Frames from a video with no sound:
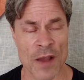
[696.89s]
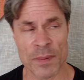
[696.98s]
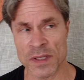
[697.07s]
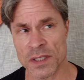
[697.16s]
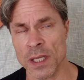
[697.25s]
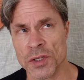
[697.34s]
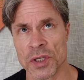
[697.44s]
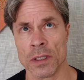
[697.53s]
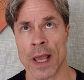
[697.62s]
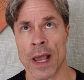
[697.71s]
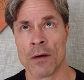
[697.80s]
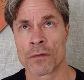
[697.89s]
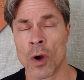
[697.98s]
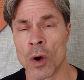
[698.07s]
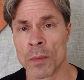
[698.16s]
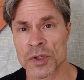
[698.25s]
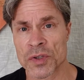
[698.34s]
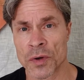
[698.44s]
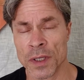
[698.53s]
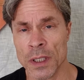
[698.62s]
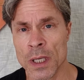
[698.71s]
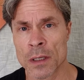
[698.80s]
I've been teaching now for almost
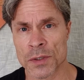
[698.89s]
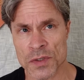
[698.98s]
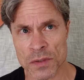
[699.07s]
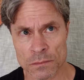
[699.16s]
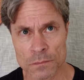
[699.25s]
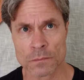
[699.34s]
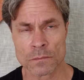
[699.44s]
thirty years,